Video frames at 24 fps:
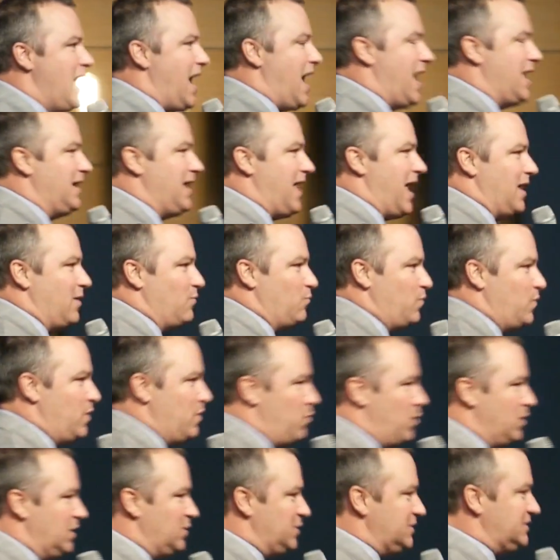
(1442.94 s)
And
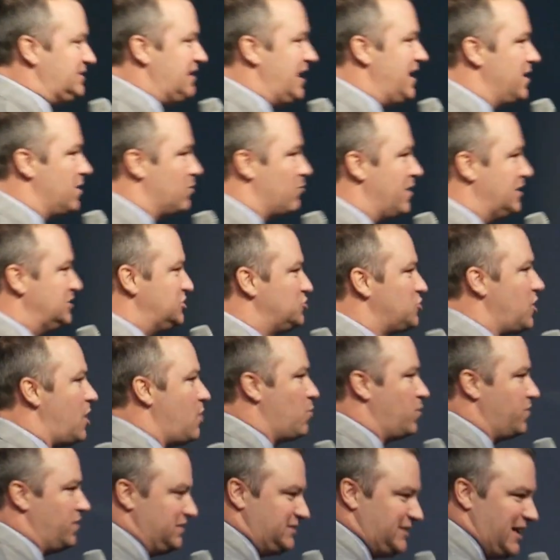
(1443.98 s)
we sat in a restaurant
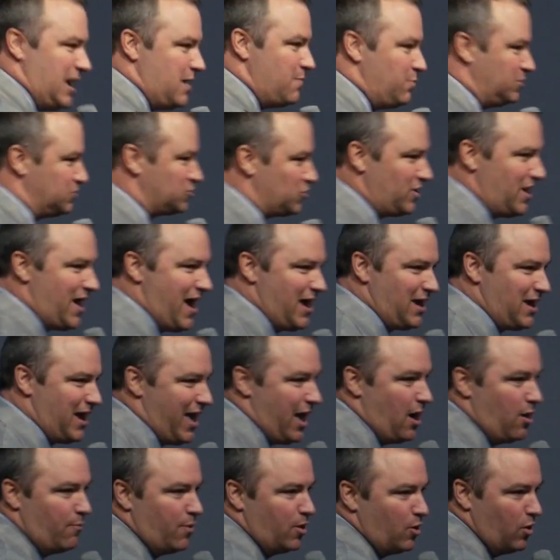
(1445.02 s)
where the tables are like
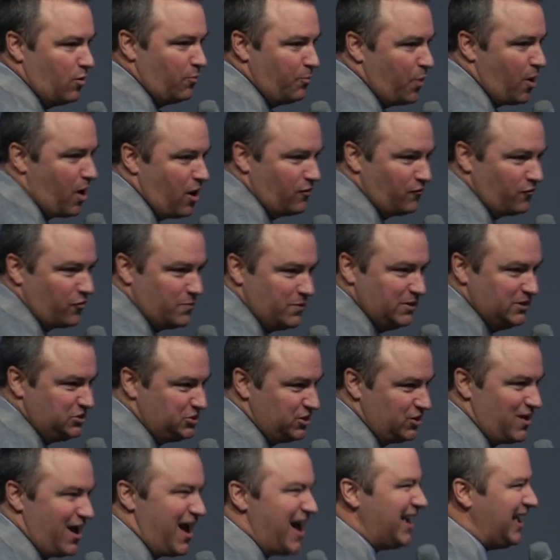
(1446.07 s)
elbow apart from each
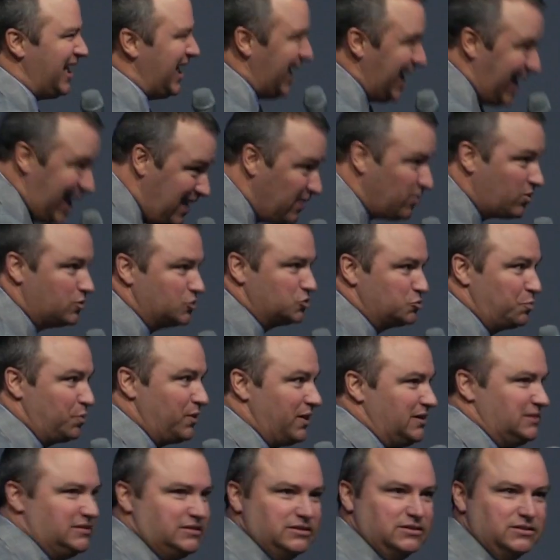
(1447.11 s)
other. I hate those
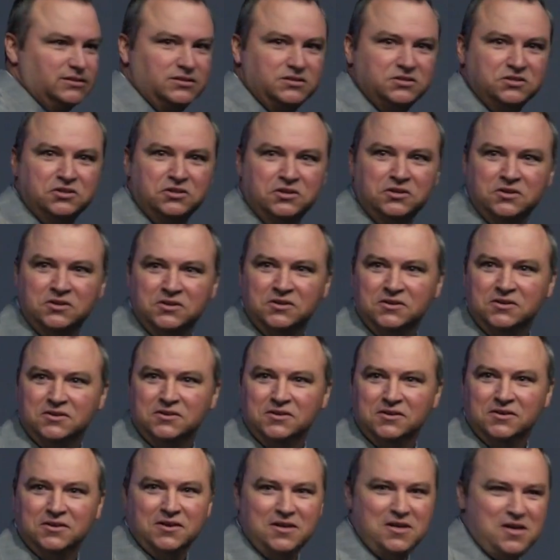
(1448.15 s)
places.
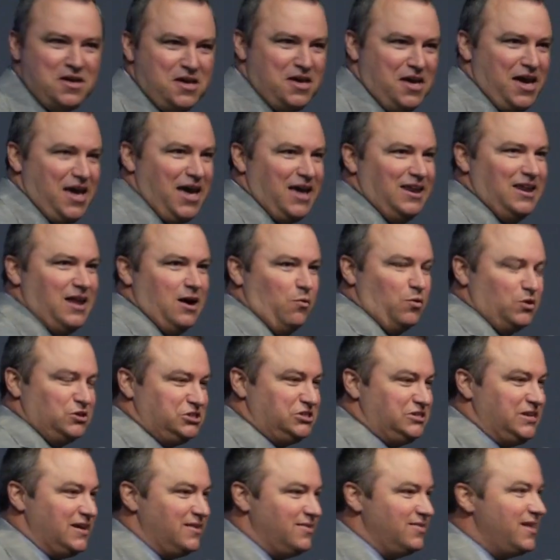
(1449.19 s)
And we're
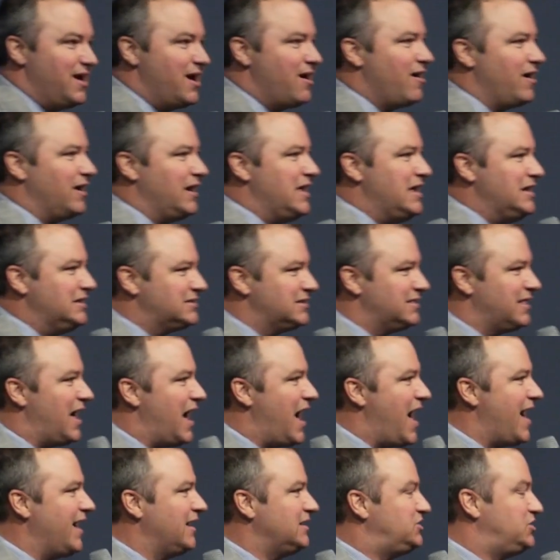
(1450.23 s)
sitting there, and he's in the
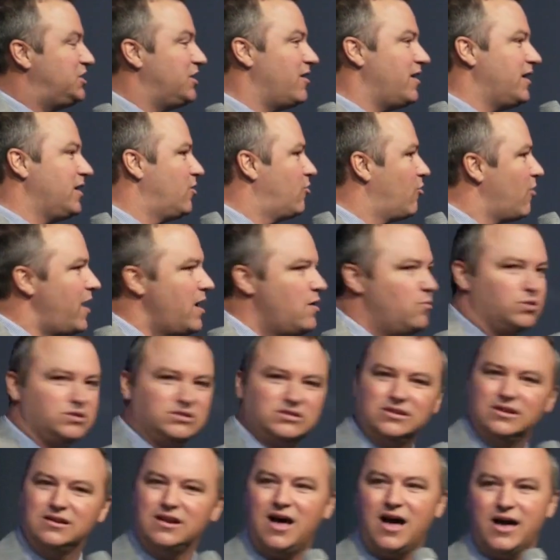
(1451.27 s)
high chair, and Gray
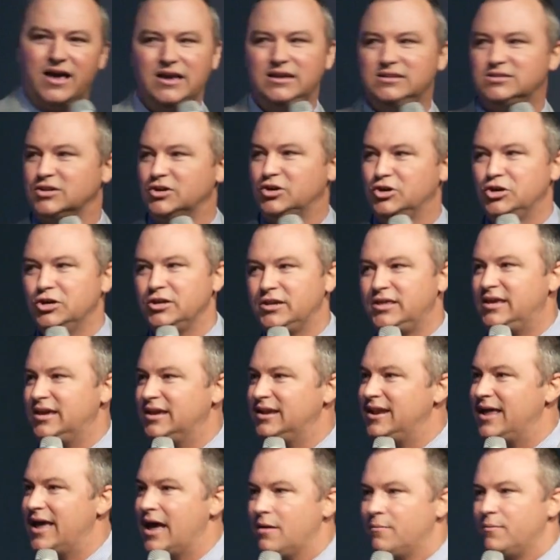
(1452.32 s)
was not. He's a good
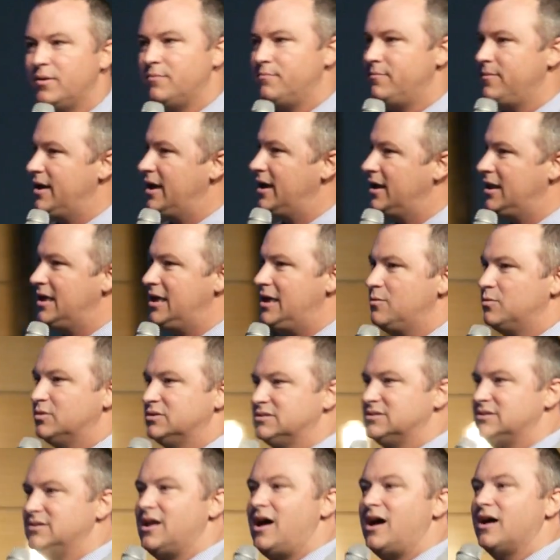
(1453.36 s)
kid now, but, man, he
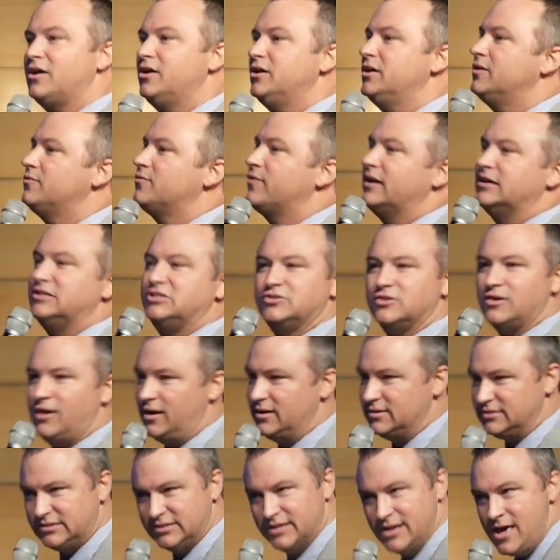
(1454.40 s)
was not good in
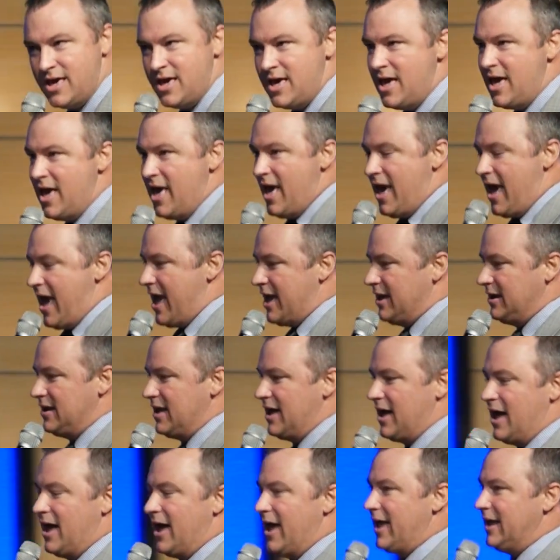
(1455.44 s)
restaurants. And
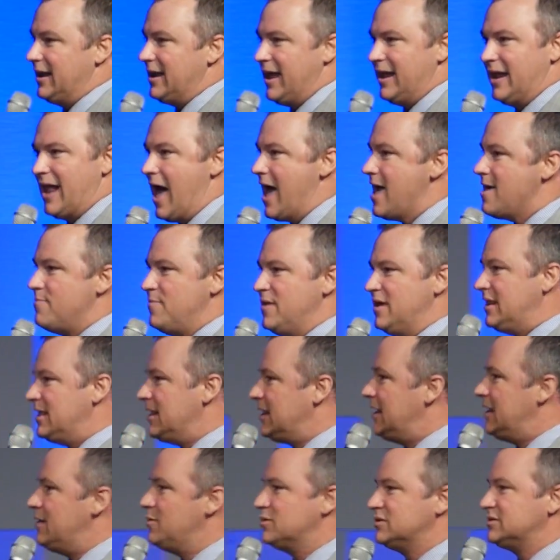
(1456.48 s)
I admit it,
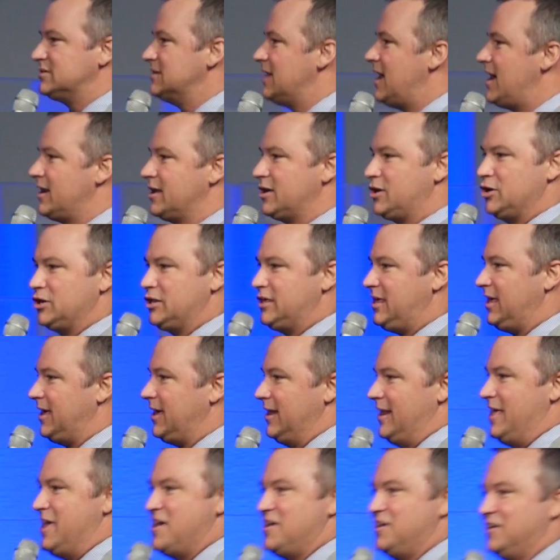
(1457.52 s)
he was not a good
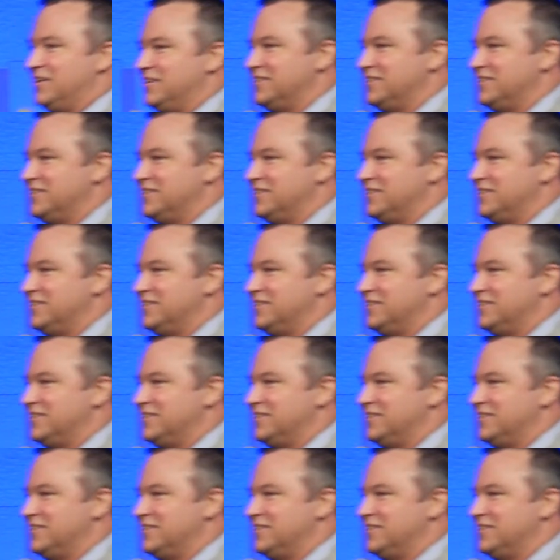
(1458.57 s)
kid.